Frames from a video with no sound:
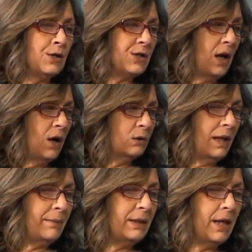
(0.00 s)
So
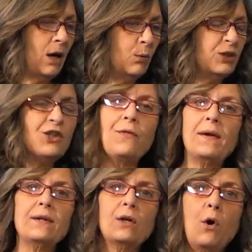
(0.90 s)
let me know what you
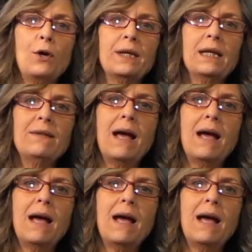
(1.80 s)
think of the cardigan.